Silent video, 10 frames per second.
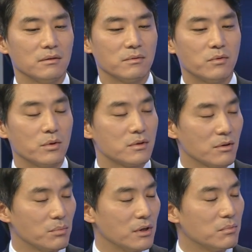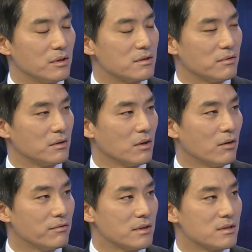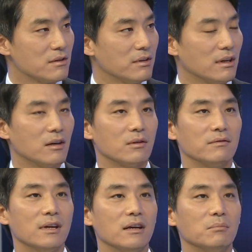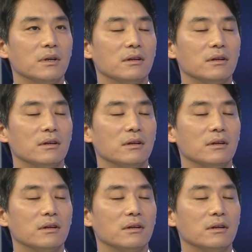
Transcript: for some people it's very offensive and out of line.